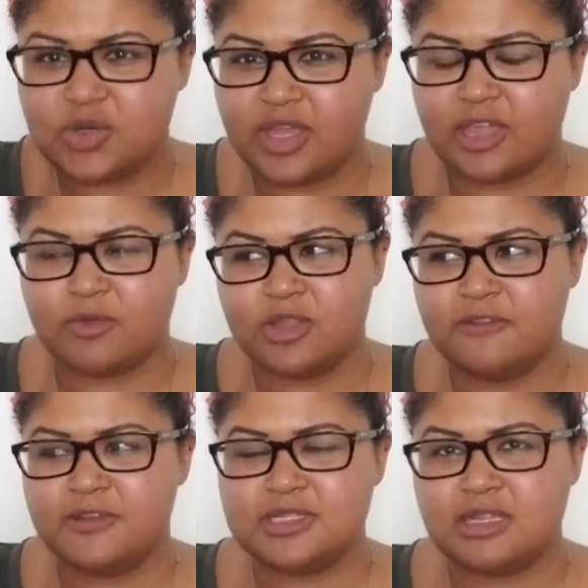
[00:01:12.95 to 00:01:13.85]
Like it really
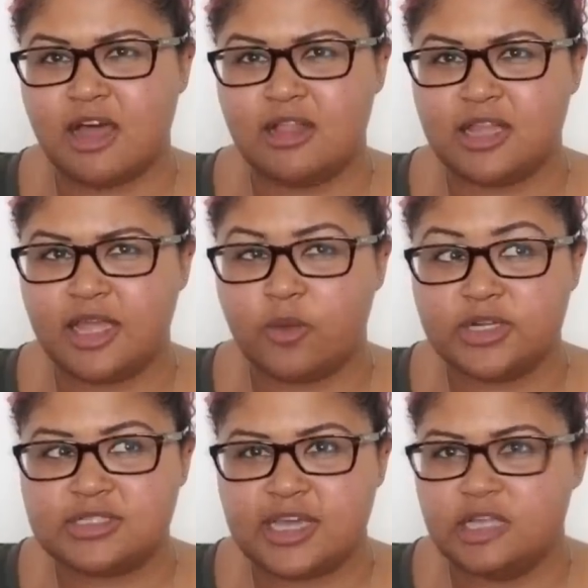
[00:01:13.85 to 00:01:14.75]
feels a lot like
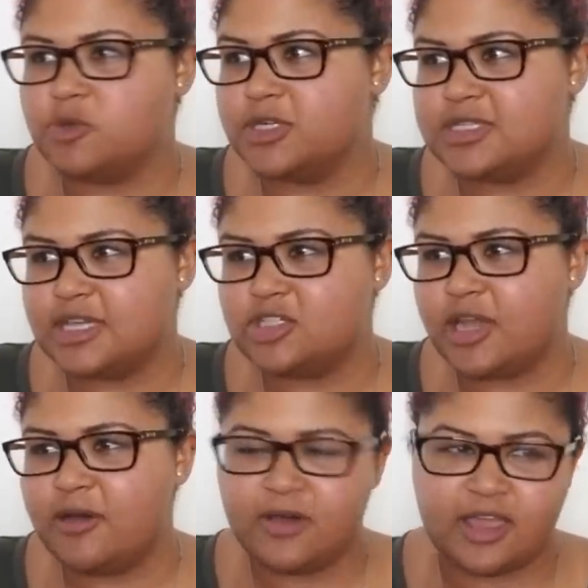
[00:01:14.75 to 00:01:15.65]
where's Sag? Where's Sag
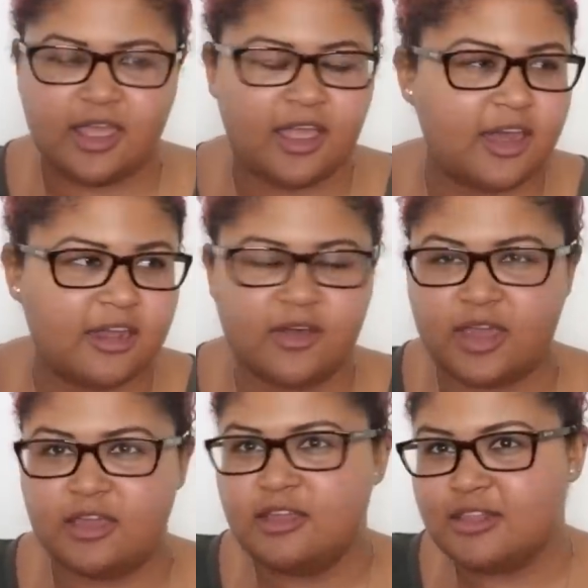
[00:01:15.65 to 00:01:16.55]
now? Okay, I got it.
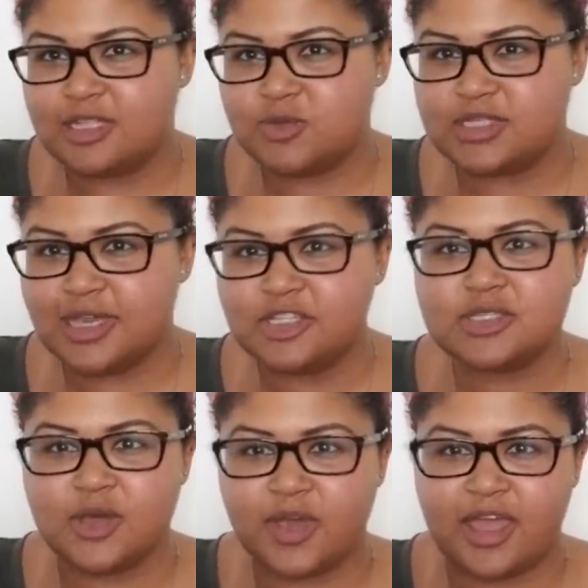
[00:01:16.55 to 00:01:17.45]
Okay, that's where Sag
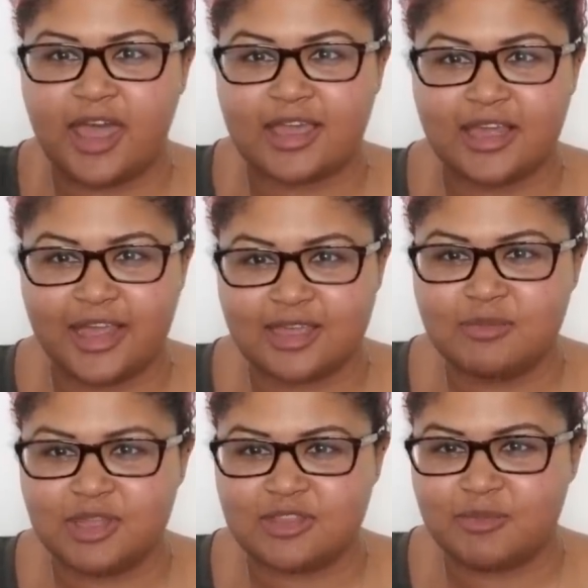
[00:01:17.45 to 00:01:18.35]
is. Okay, I can I can
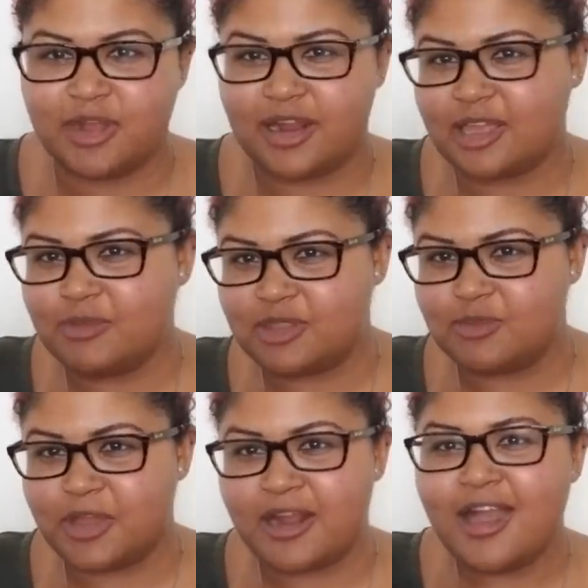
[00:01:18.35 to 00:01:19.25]
meet them there. I can meet
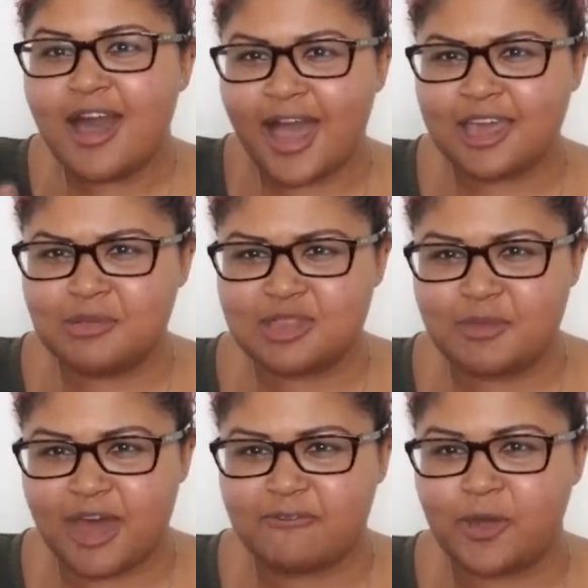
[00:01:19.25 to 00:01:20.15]
them there. I can meet
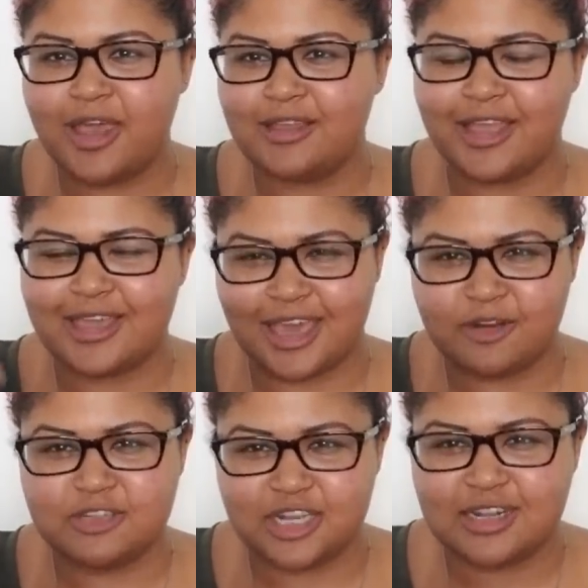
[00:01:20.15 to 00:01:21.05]
them halfway. Like
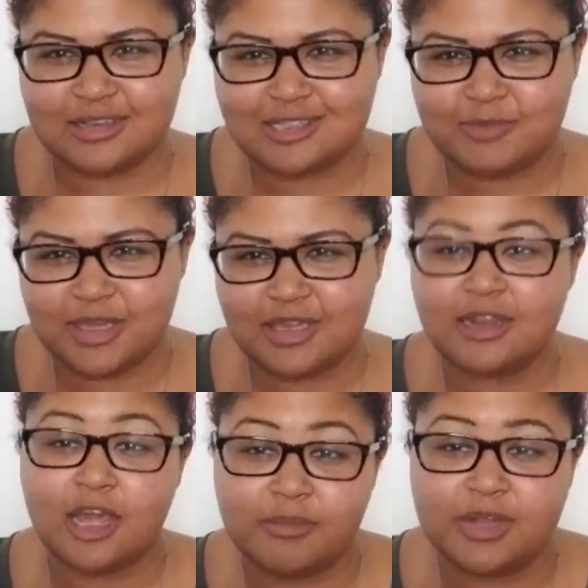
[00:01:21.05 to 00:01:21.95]
energetically speaking,
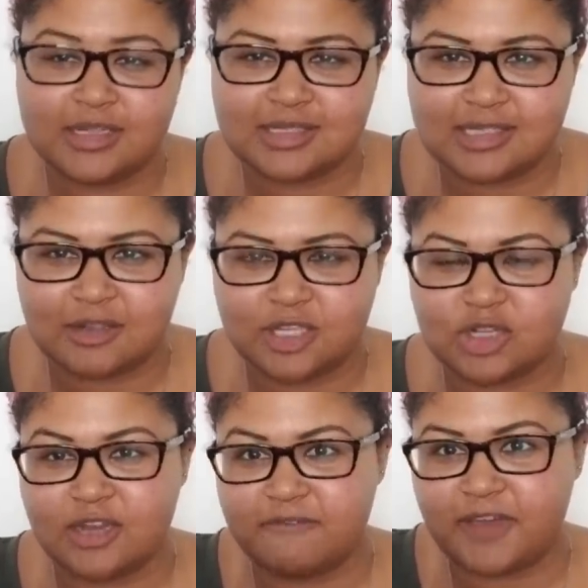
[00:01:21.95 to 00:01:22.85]
not necessarily
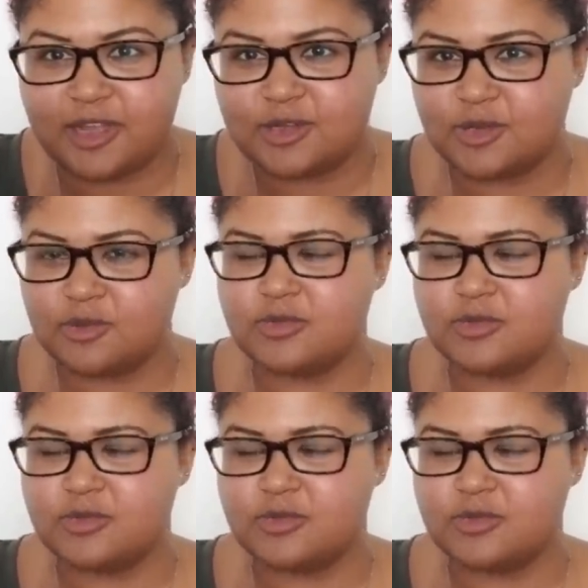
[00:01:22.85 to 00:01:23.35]
trying to find you.